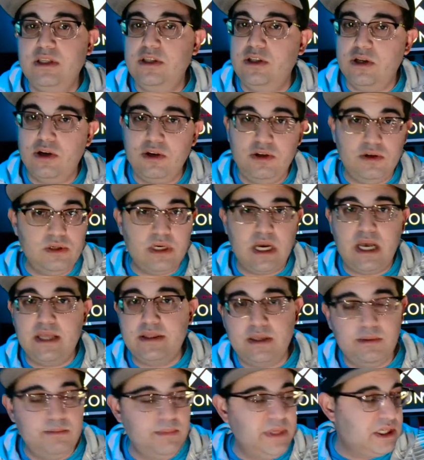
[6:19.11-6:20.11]
you got
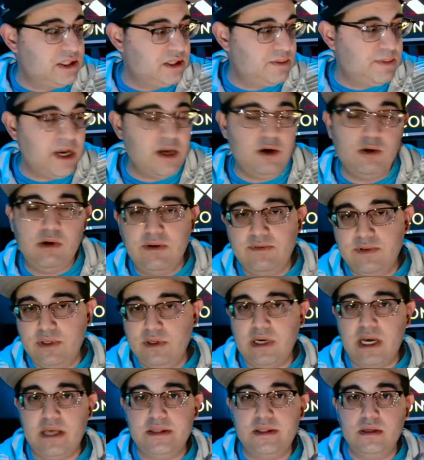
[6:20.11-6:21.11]
them mixed by whoever you
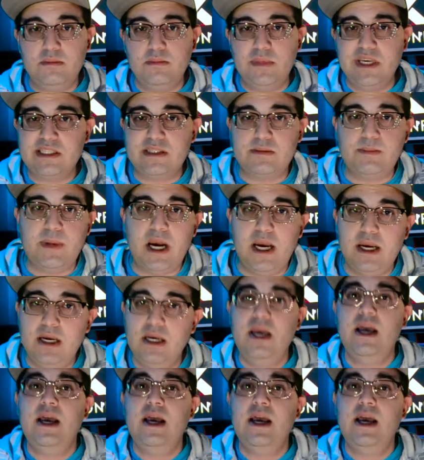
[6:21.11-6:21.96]
got them mixed by,